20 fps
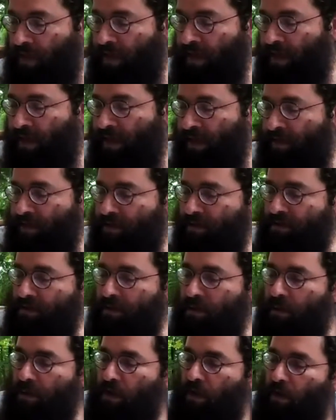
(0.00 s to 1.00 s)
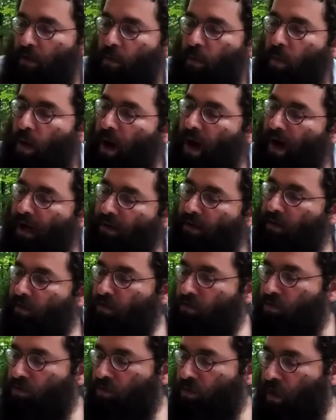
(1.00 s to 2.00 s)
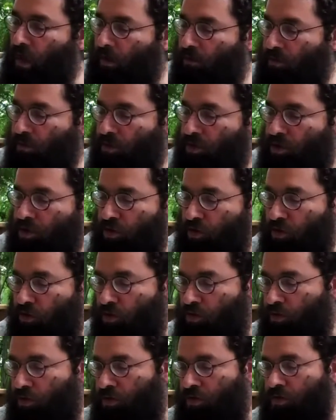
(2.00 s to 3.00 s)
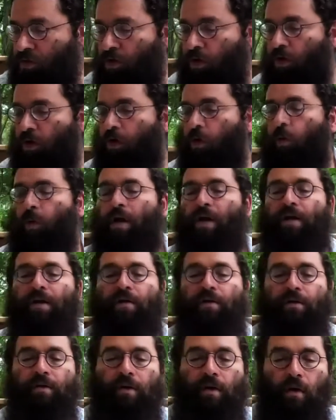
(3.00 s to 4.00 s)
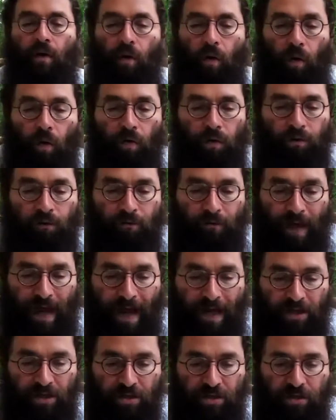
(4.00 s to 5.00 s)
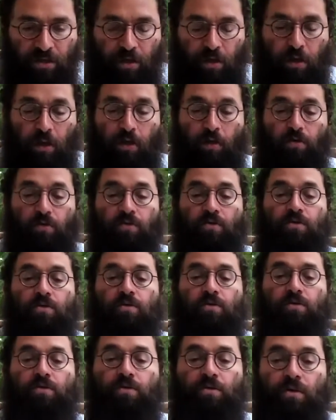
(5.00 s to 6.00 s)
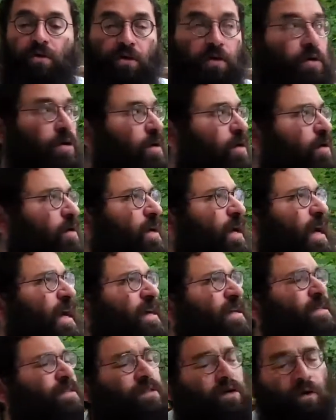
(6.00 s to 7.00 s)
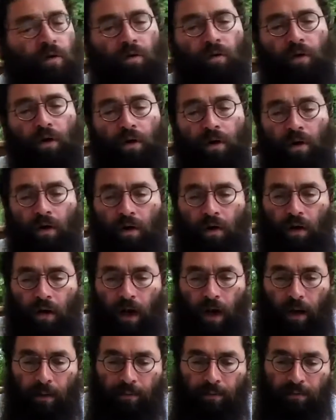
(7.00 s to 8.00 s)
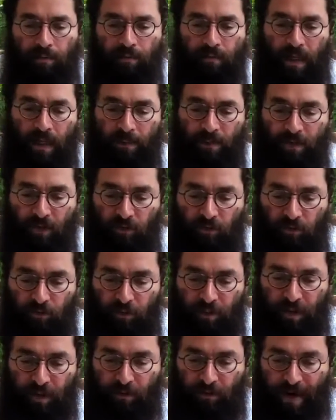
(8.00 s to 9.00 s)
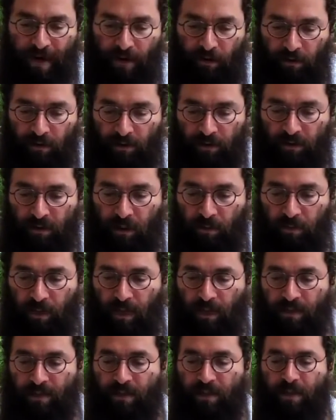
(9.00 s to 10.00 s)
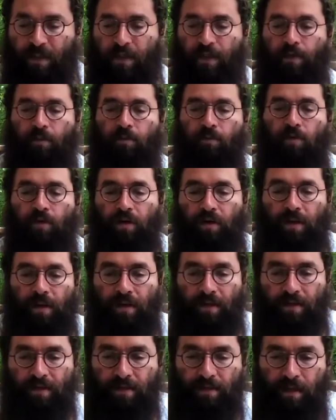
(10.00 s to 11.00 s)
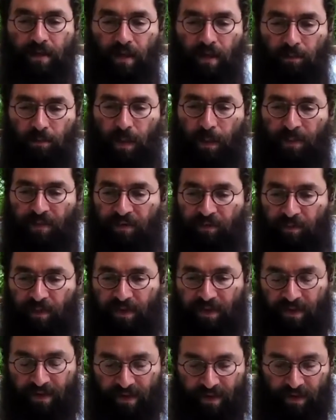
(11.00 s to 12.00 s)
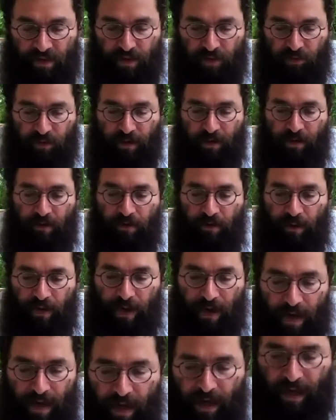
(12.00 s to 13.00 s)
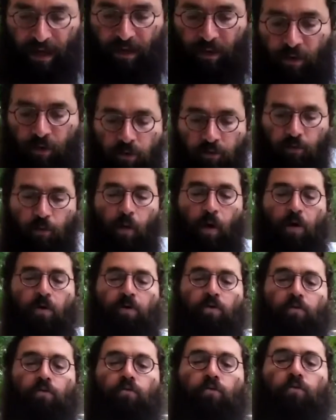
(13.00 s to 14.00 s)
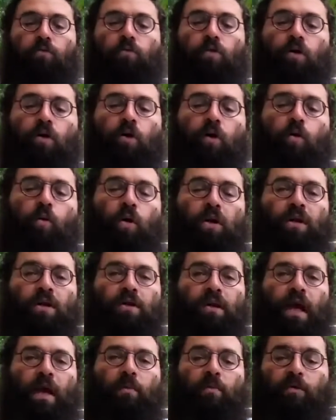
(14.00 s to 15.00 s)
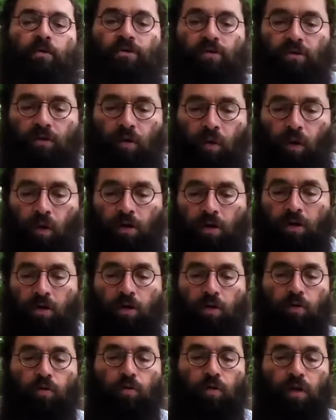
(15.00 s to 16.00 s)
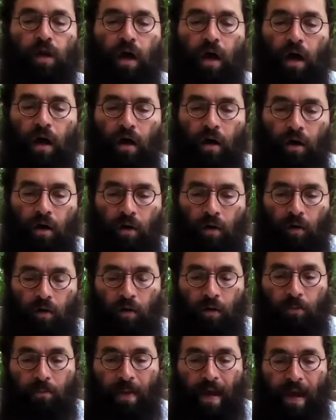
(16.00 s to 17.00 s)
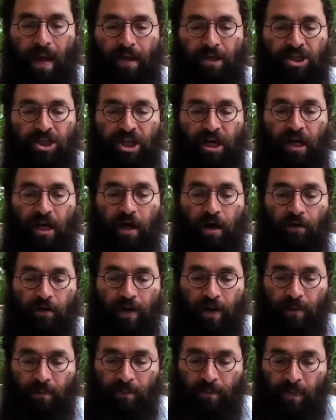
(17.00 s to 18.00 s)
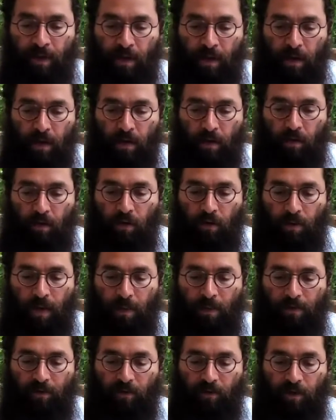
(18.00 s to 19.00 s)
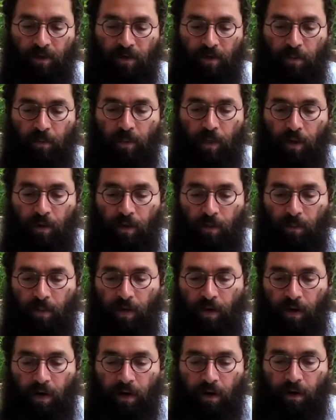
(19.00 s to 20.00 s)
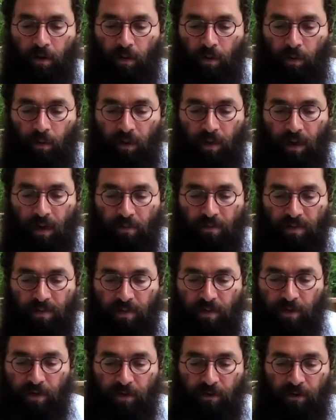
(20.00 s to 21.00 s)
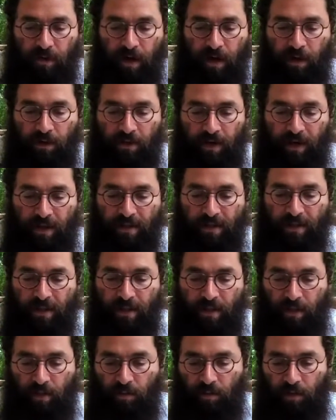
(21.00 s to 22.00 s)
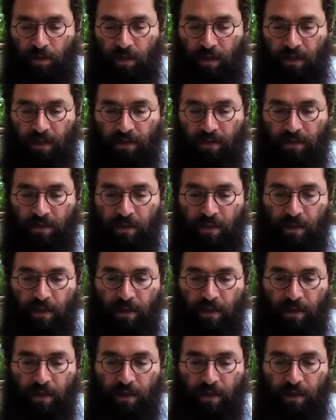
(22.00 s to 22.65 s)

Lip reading: is, why do some Jews wear old-fashioned clothes? Okay, so maybe you've been around some Hasidic communities, maybe you've been to Israel, and you've walked through what neighborhoods called Geula, or Mea She'arim, or maybe you've been to Borough Park, or Williamsburg, or other Hasidic communities,